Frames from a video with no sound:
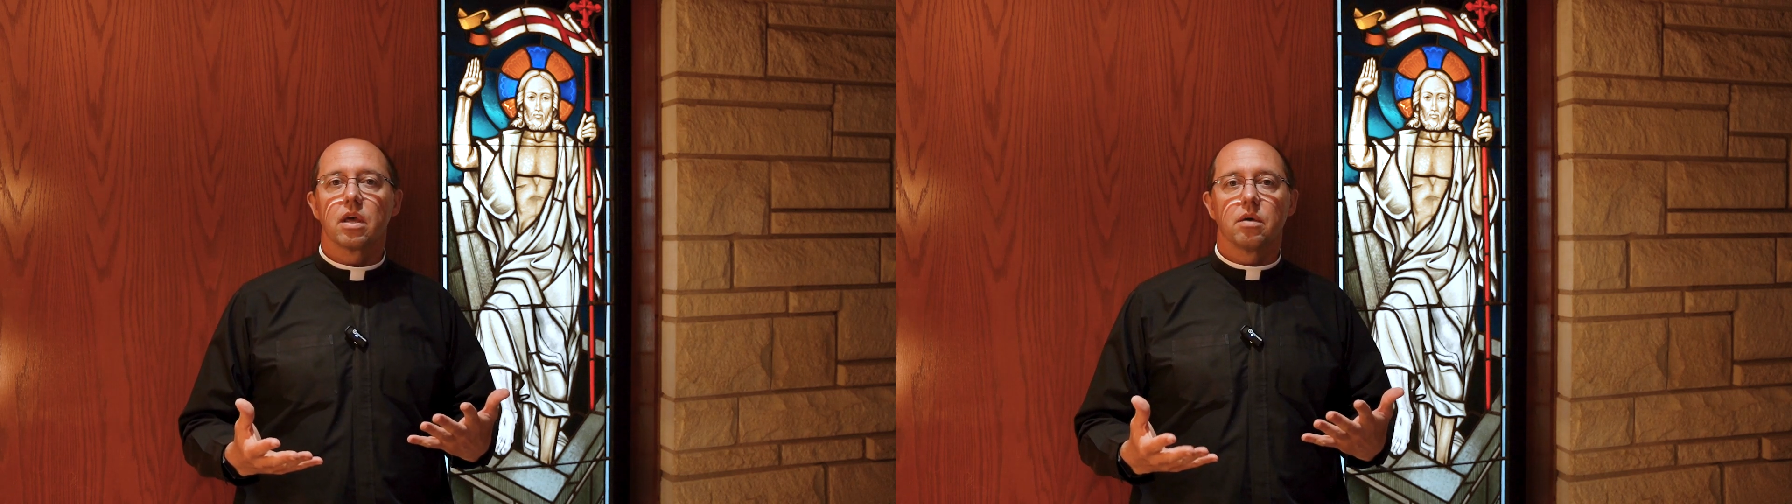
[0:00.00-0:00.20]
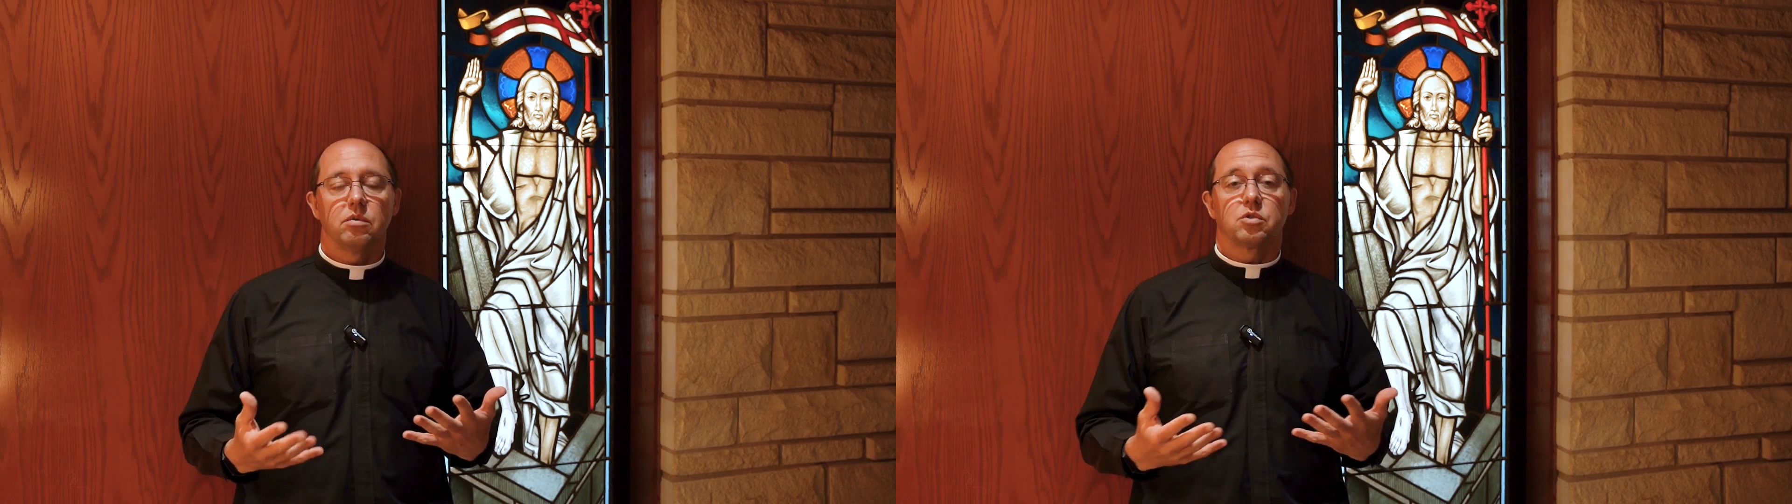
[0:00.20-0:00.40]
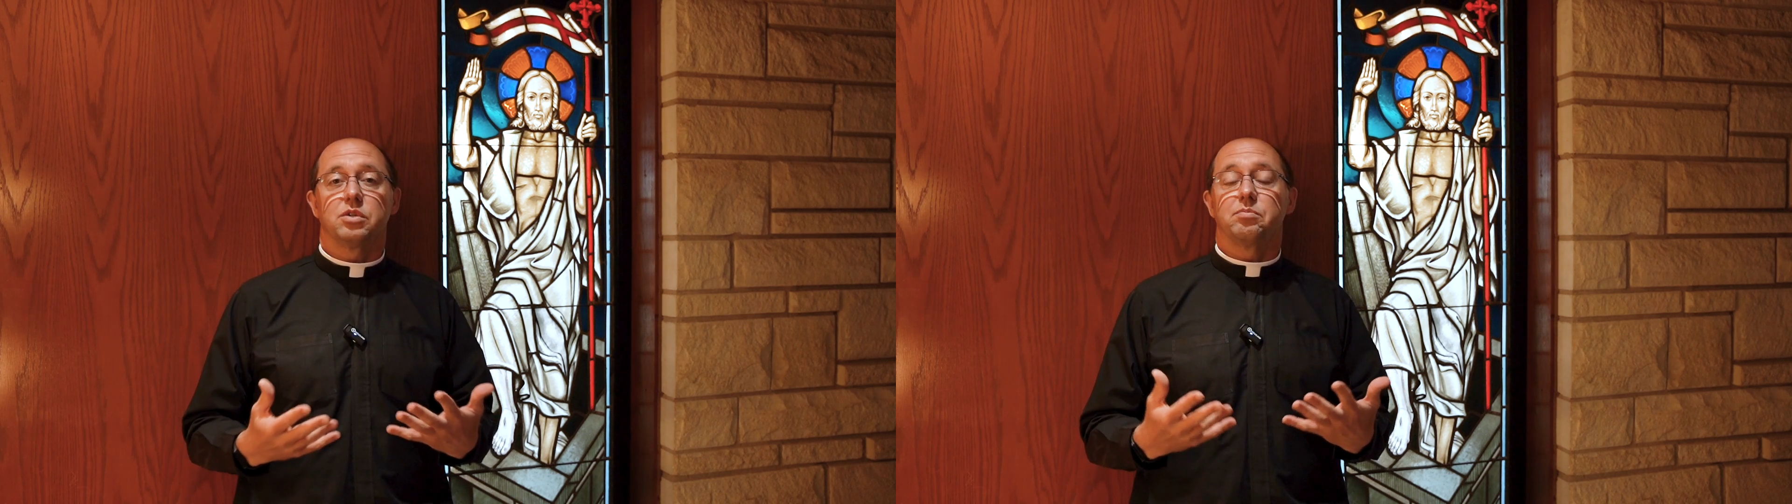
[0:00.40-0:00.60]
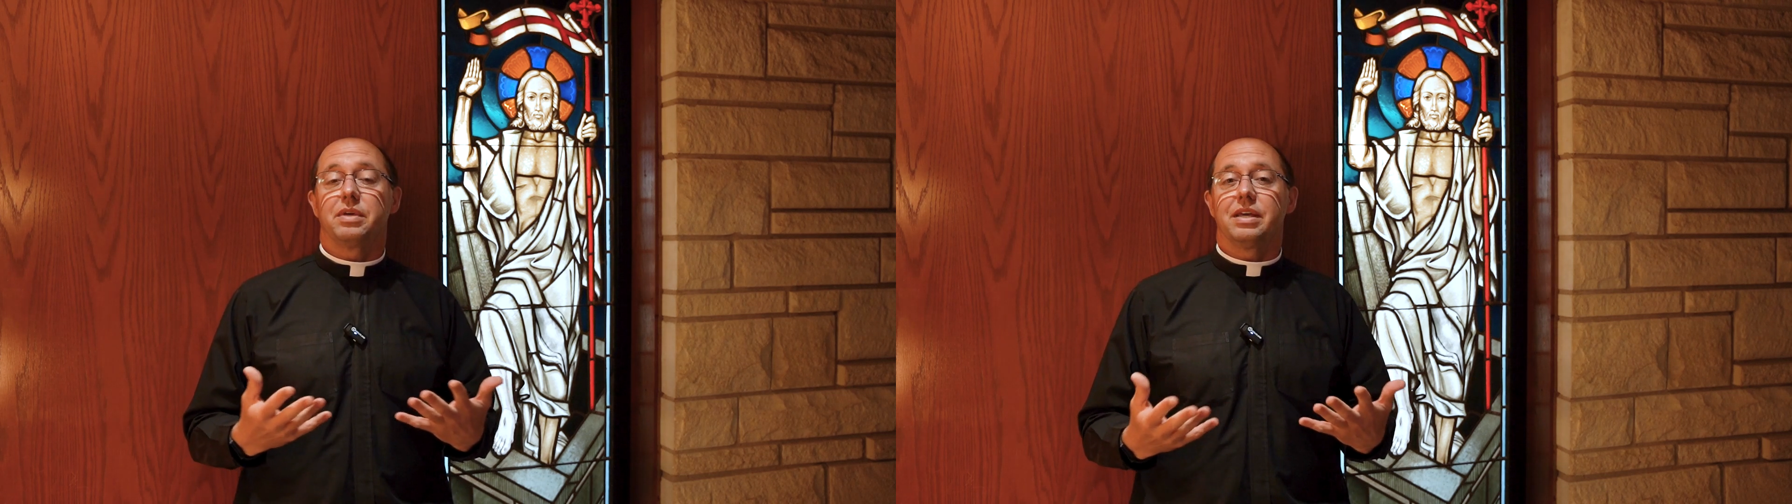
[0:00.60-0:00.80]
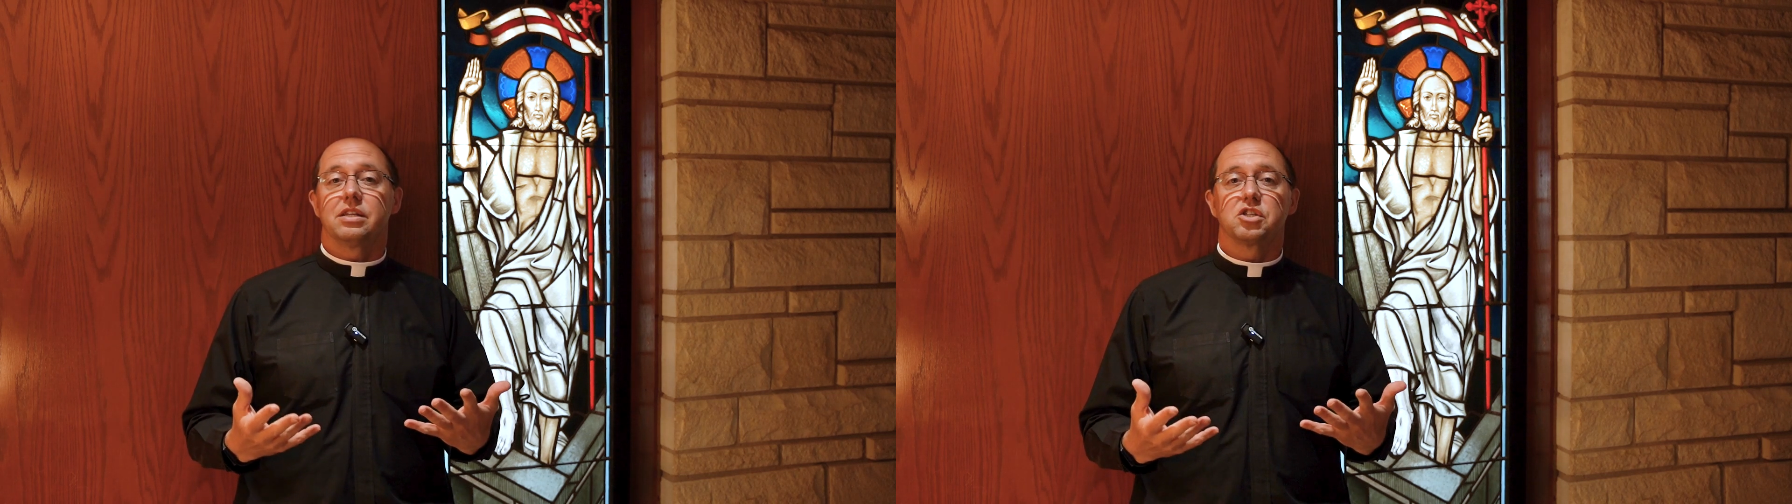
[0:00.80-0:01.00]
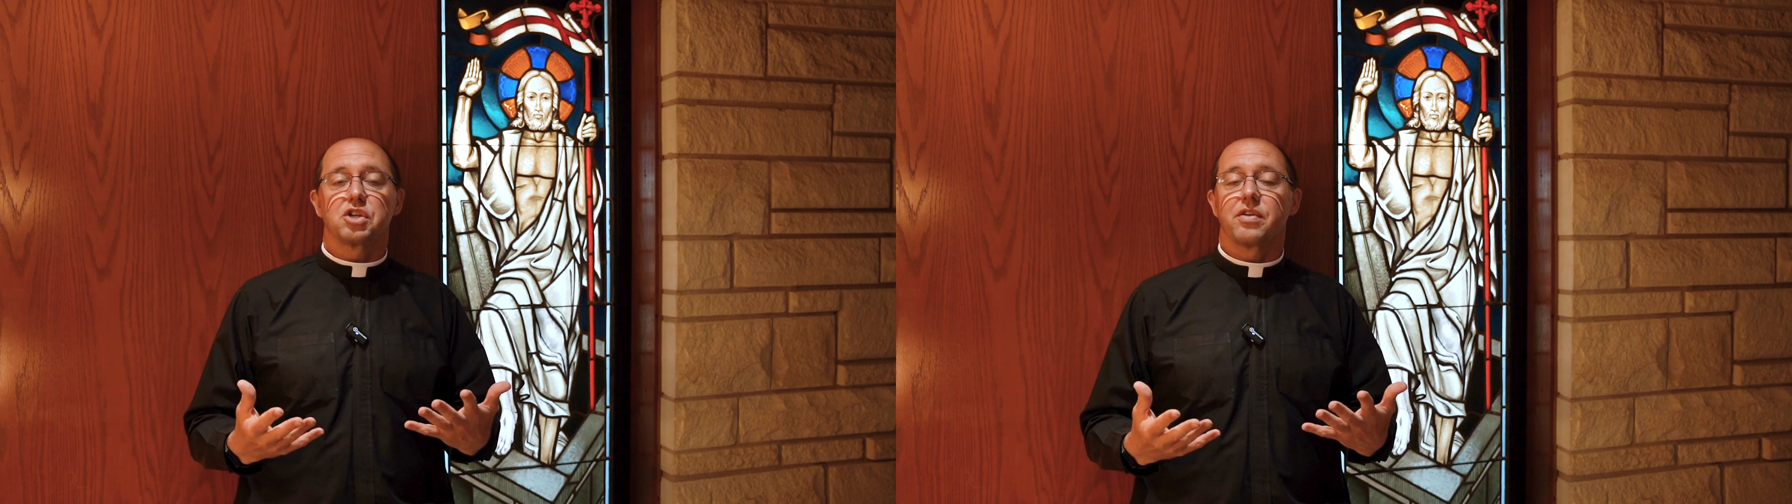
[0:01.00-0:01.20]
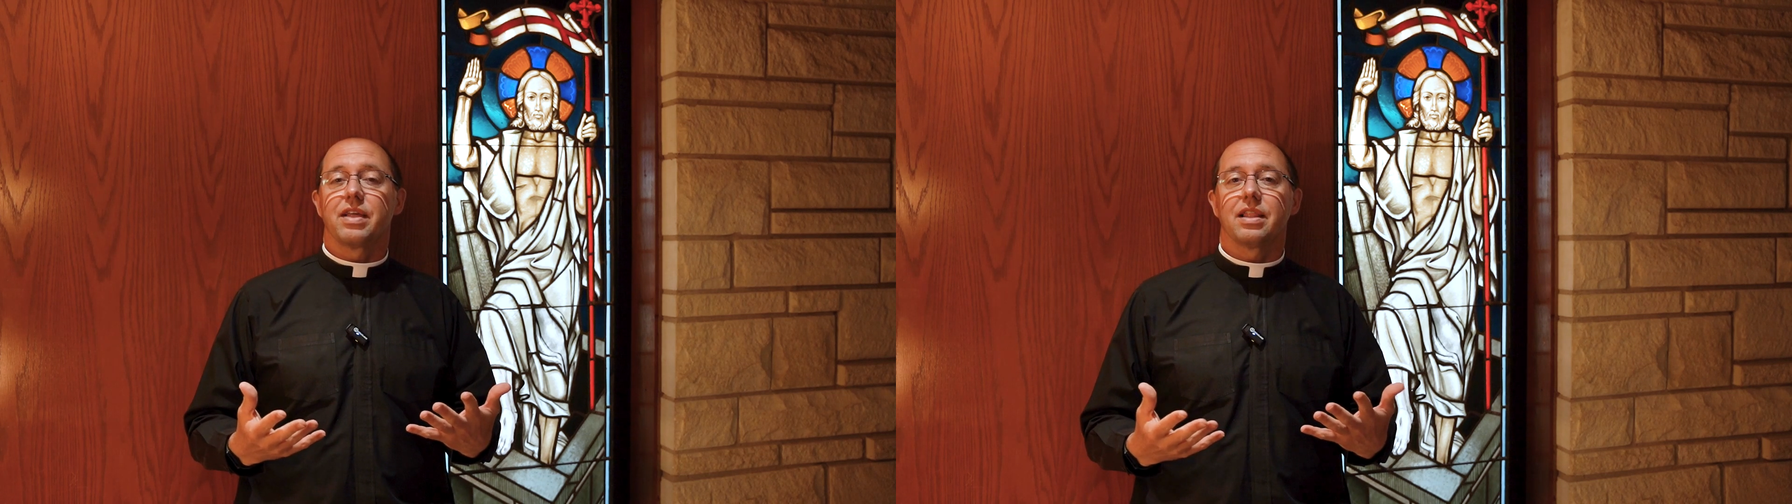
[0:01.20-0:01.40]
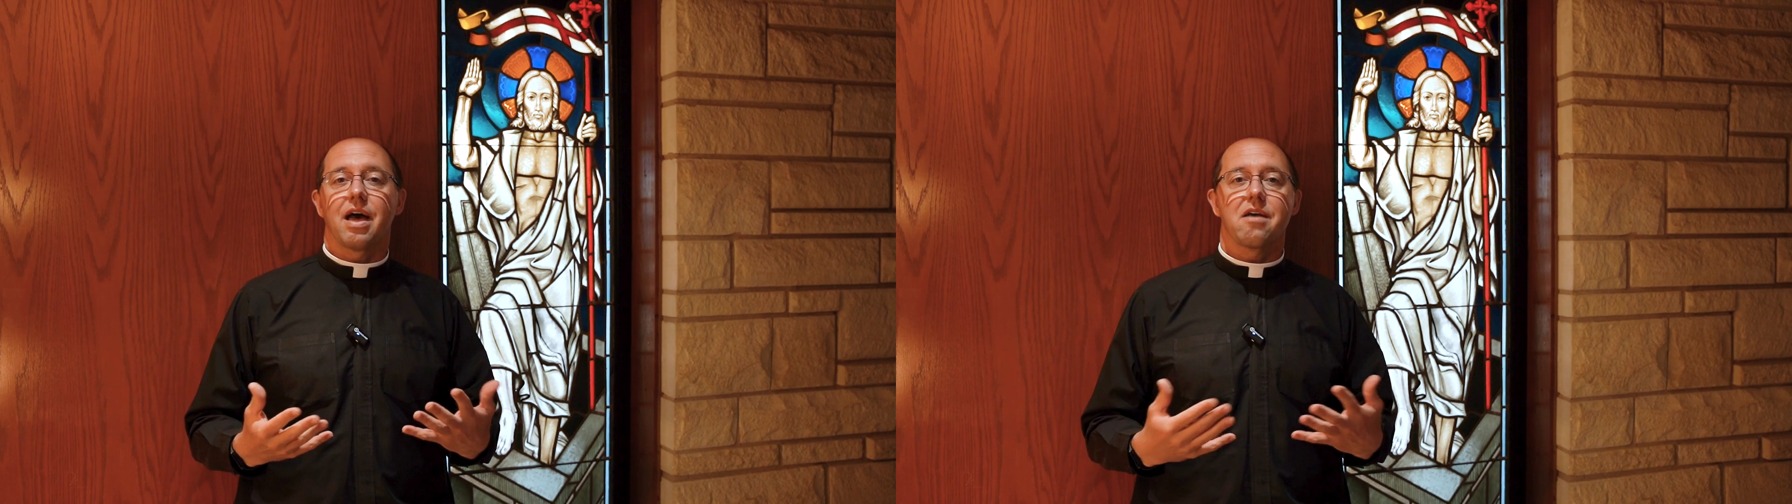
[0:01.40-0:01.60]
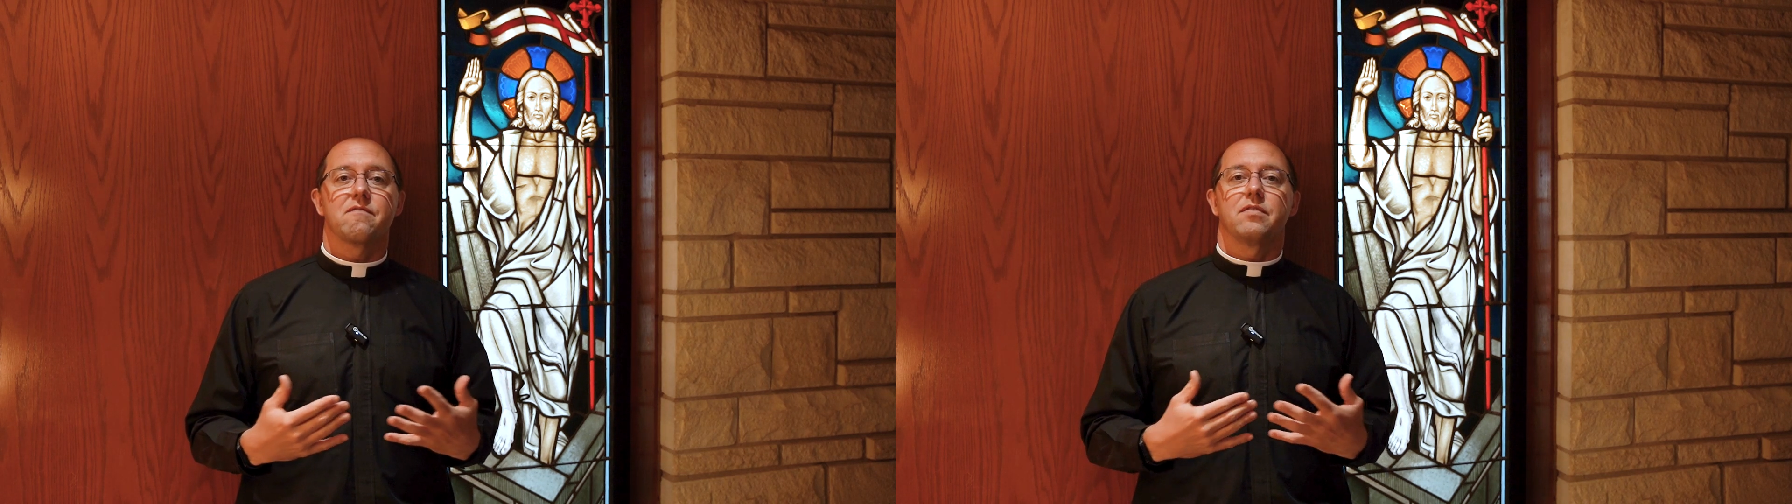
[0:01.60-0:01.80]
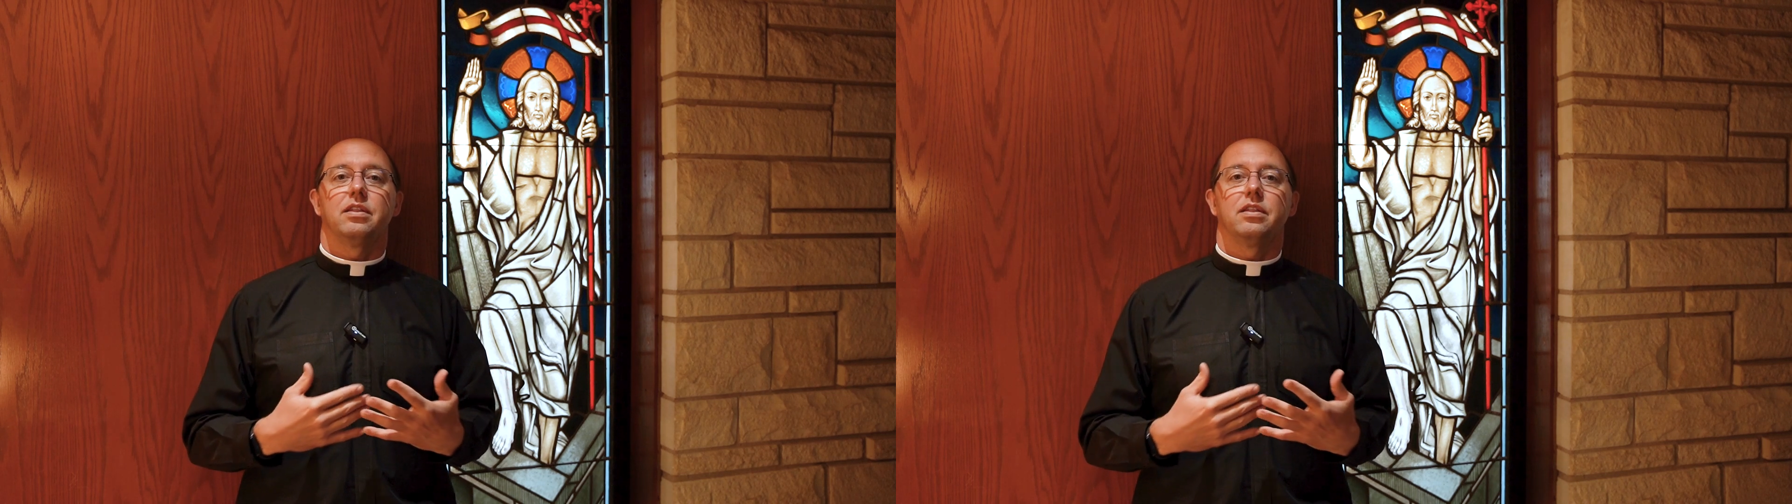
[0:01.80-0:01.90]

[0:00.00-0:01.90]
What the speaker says: which we begin to share in that life,